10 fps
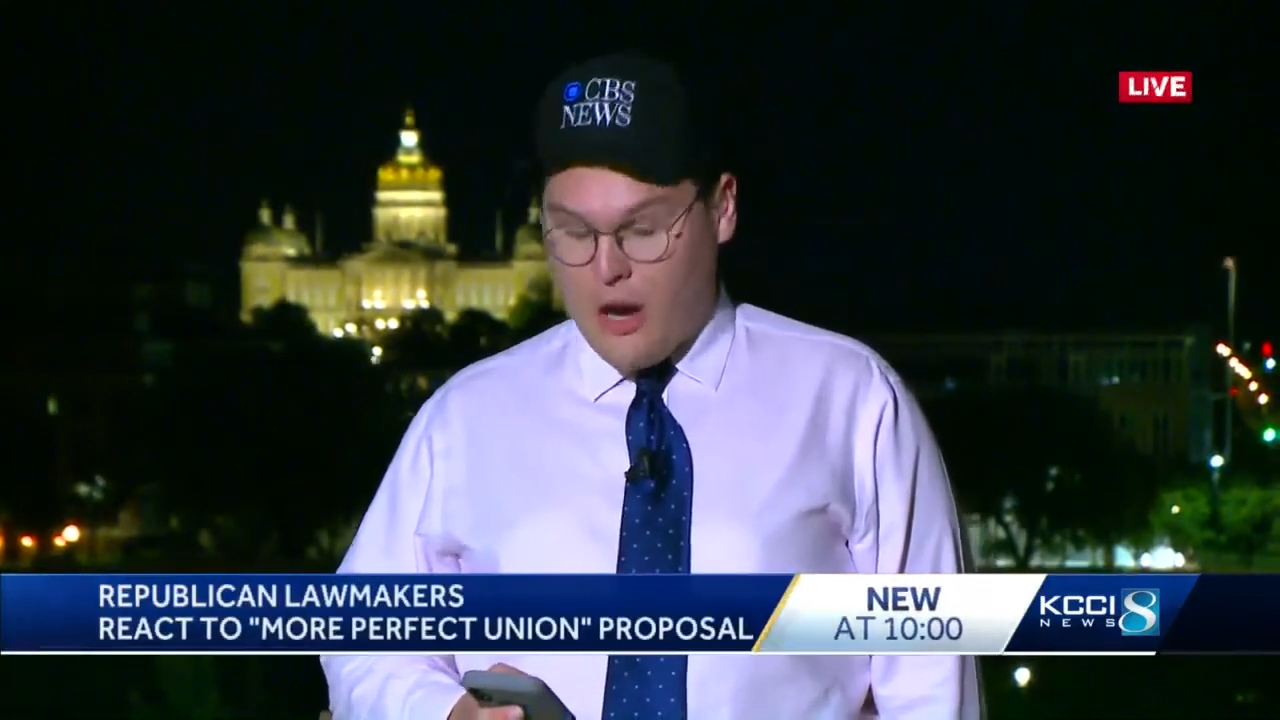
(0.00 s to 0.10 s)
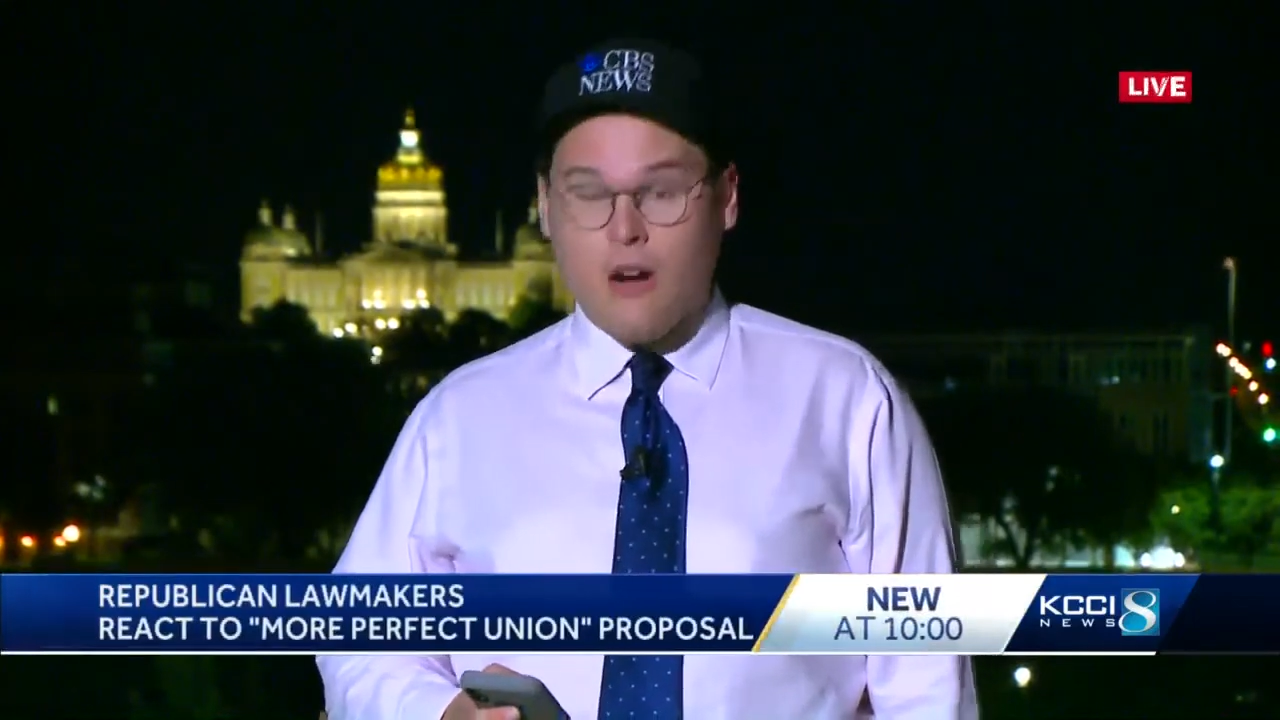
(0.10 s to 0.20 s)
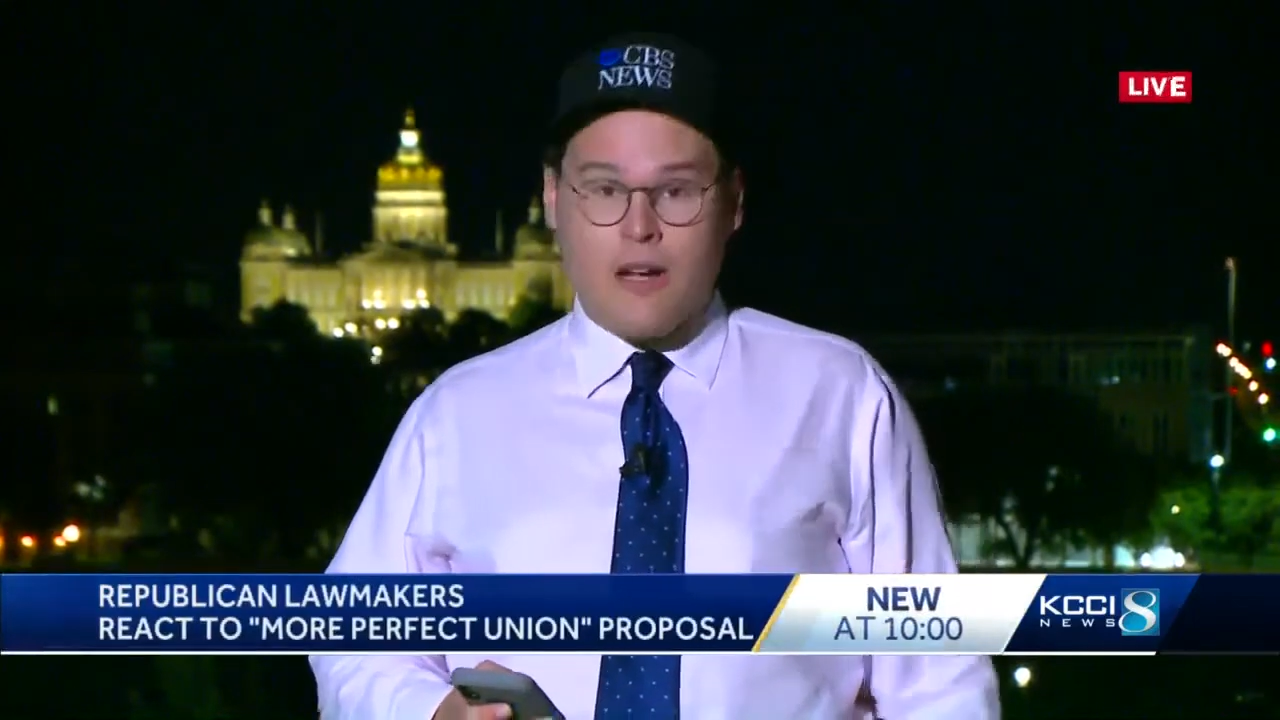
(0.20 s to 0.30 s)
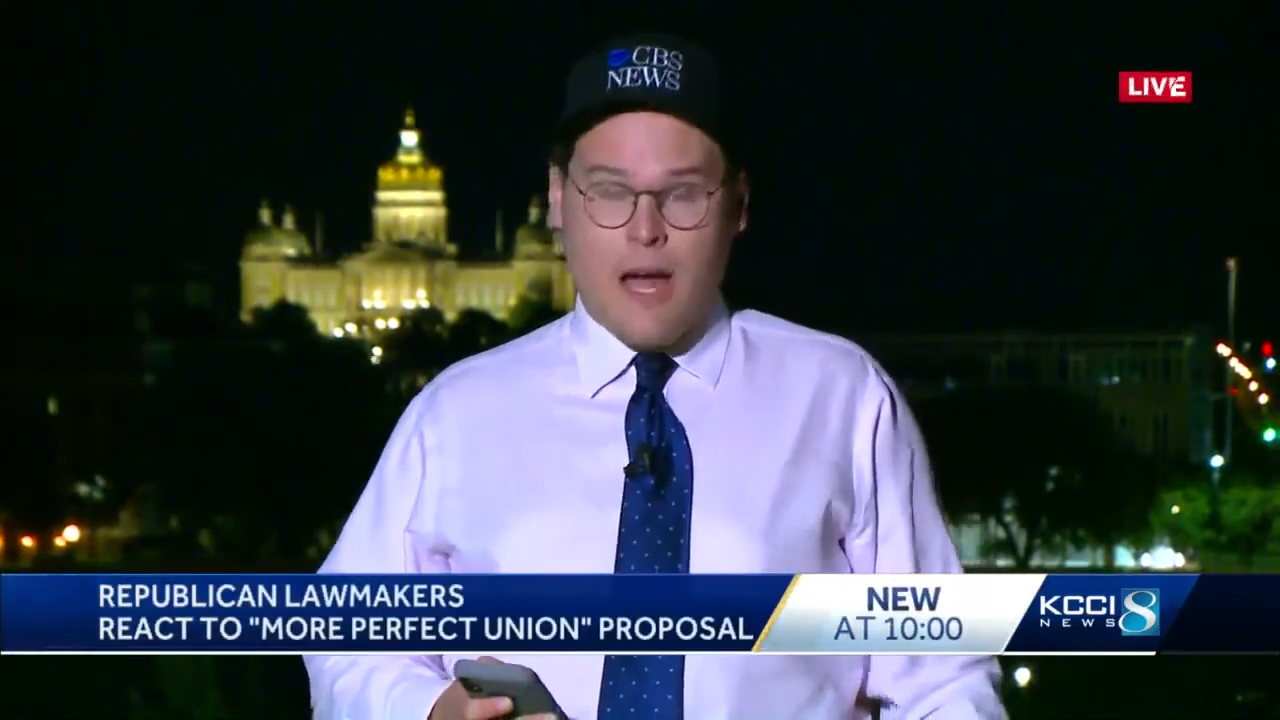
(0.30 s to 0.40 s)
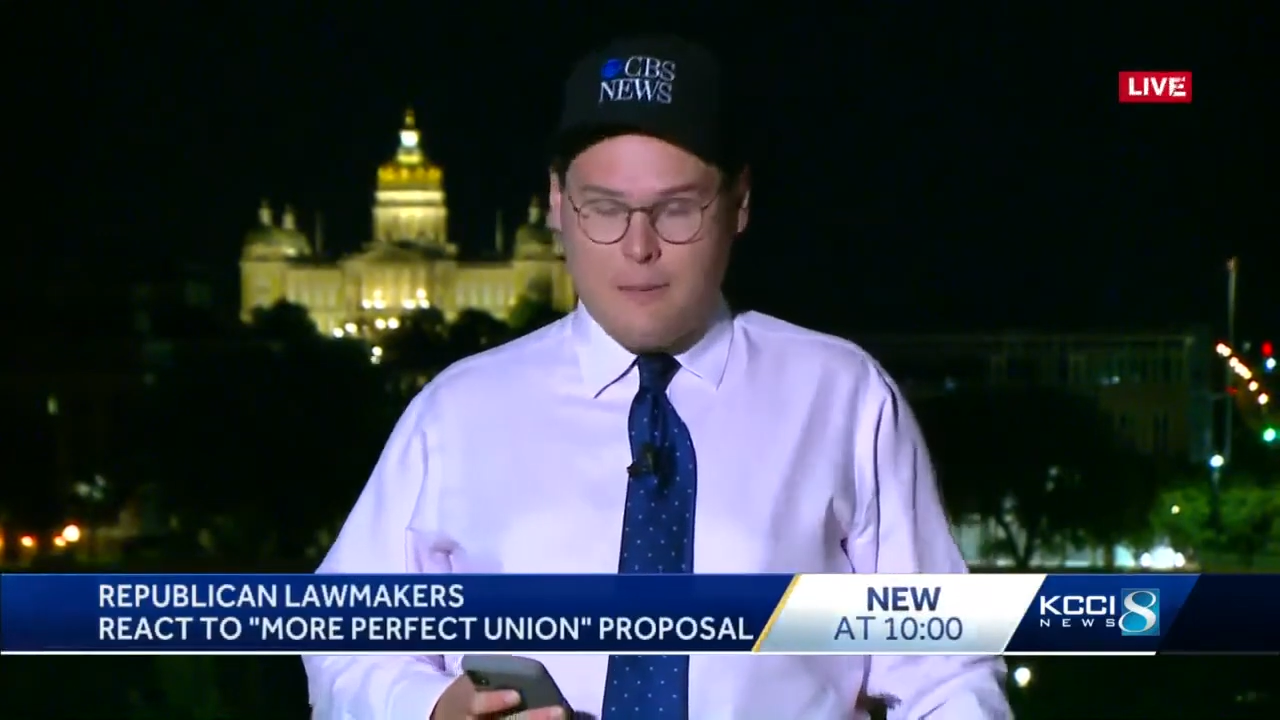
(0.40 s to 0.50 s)

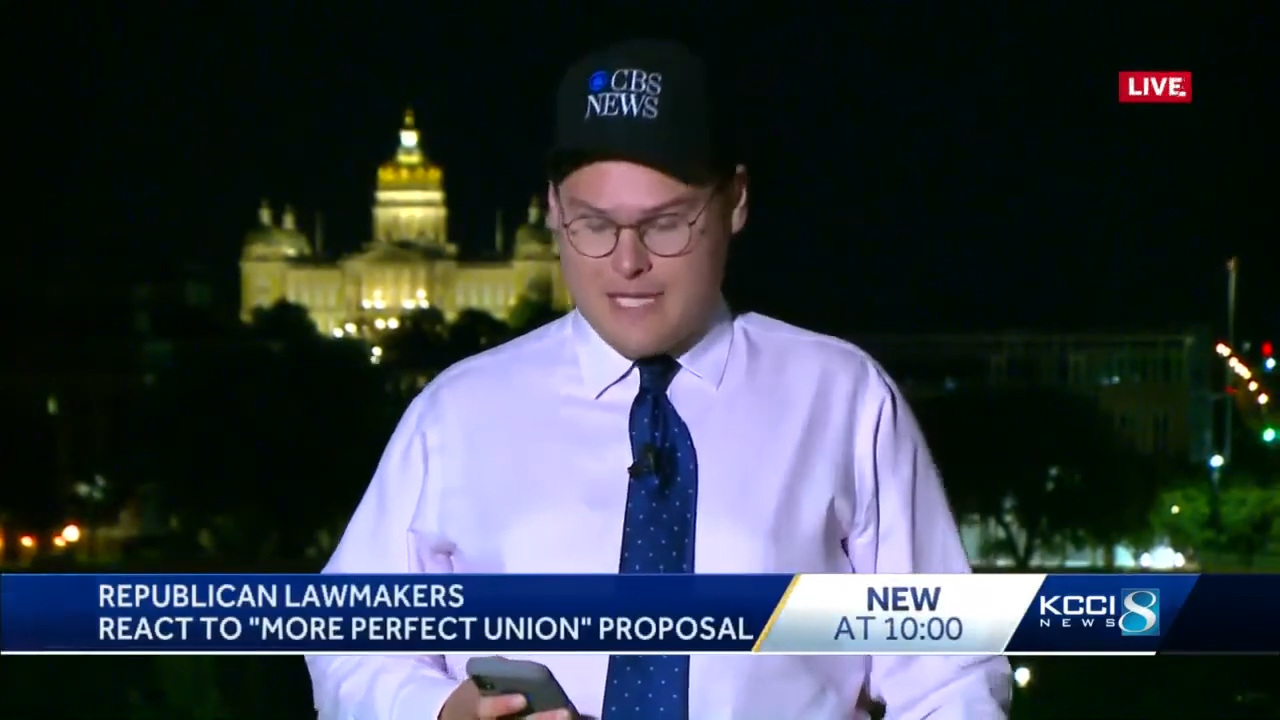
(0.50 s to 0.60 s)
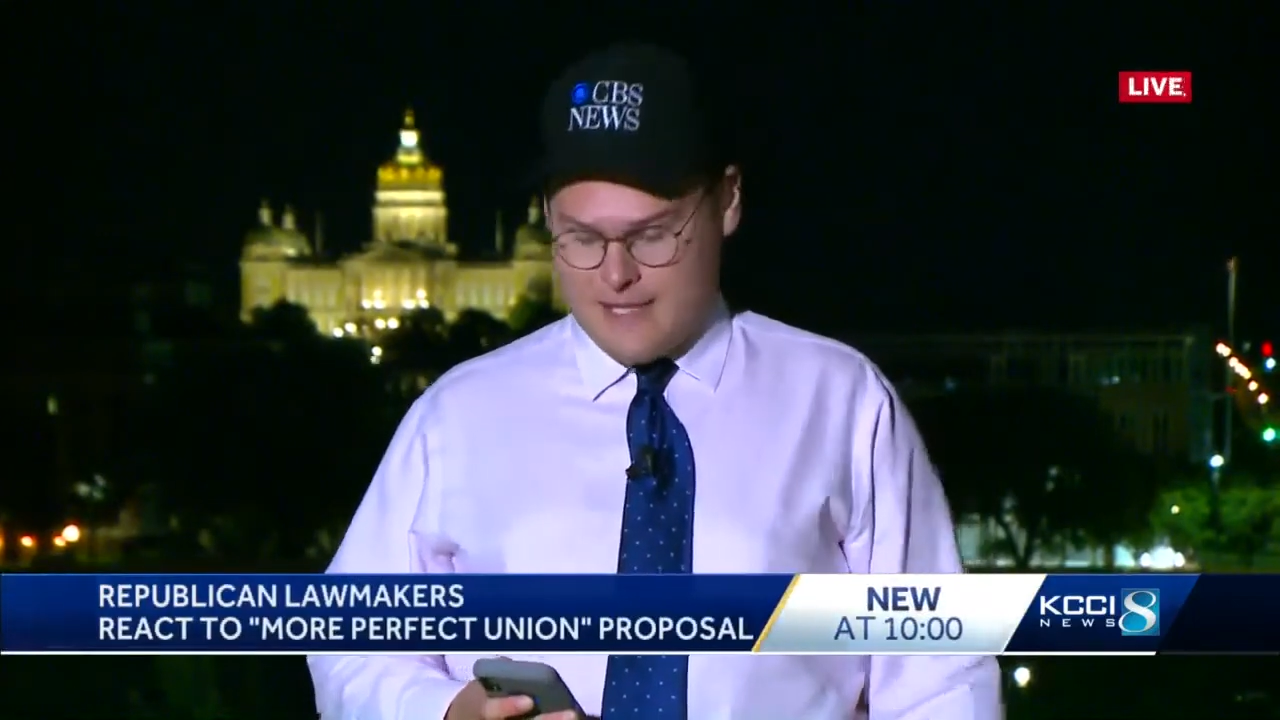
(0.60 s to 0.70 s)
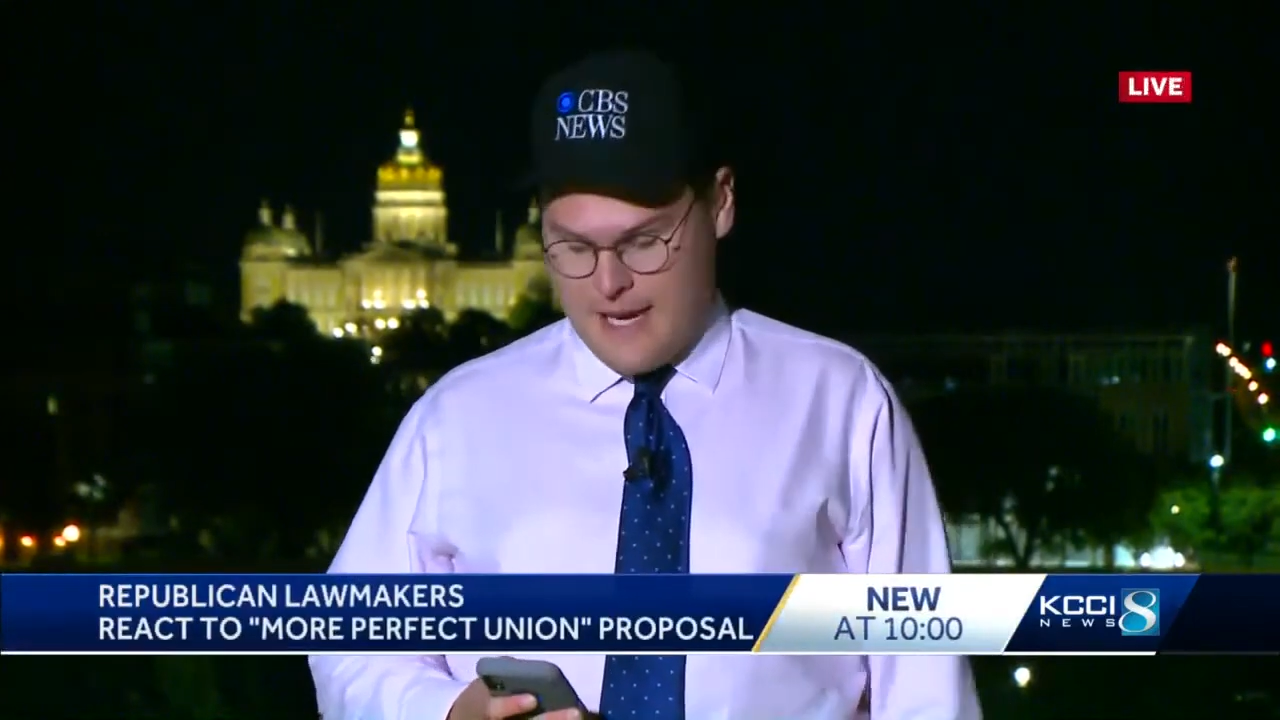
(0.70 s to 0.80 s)
are common